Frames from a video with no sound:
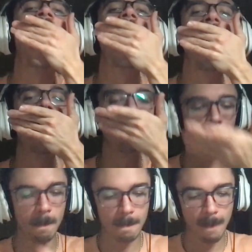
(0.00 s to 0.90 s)
the
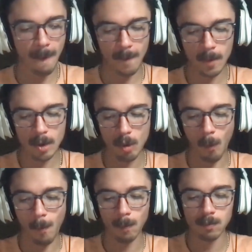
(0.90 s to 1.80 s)
worst draw
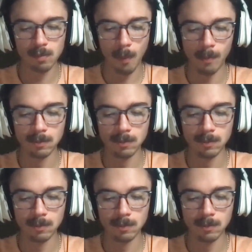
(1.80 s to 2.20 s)
ever.